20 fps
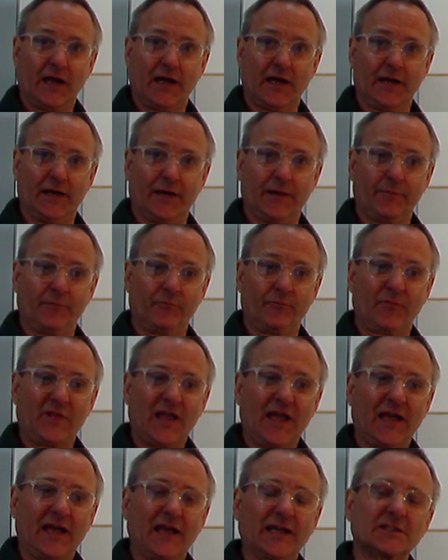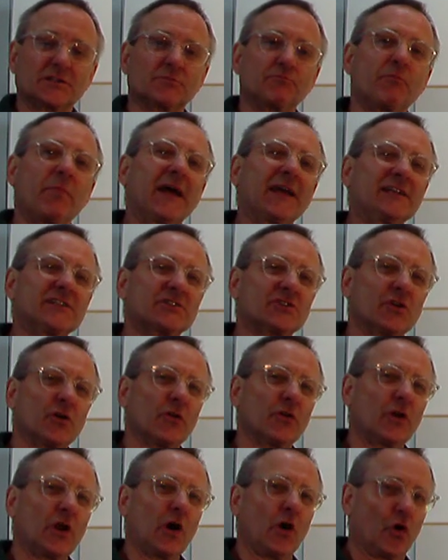It's based
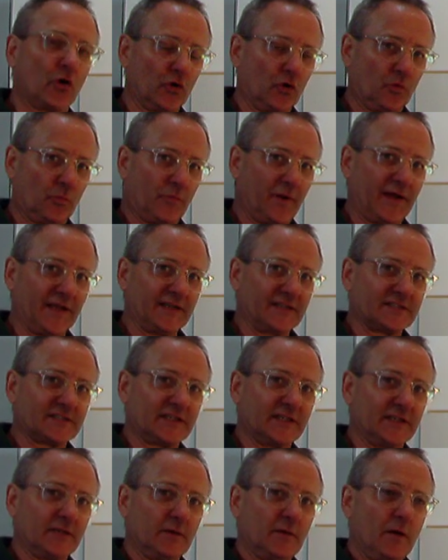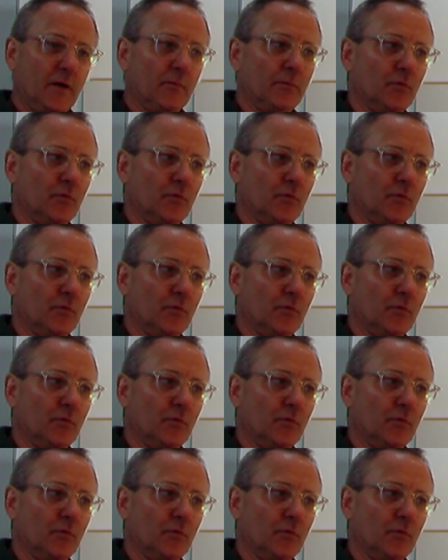on oil painting,